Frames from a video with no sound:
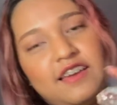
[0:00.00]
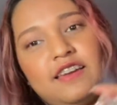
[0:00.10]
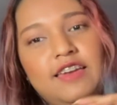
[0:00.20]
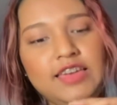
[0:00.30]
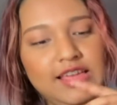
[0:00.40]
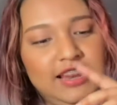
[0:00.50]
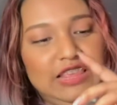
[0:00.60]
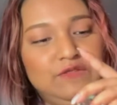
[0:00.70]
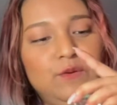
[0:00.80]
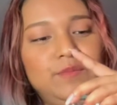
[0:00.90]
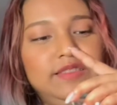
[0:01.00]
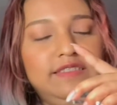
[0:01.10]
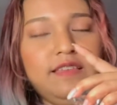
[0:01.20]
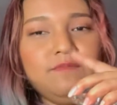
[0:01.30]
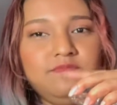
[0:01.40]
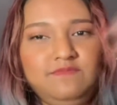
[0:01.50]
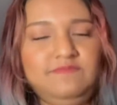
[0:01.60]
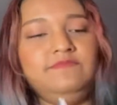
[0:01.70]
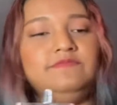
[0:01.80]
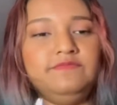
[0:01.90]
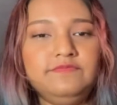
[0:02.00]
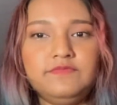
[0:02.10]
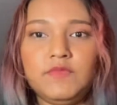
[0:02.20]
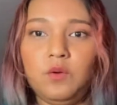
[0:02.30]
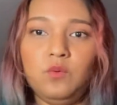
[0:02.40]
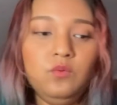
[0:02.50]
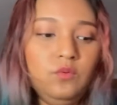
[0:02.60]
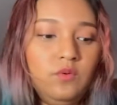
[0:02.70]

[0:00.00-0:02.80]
Okay, let's open this up. Ooh.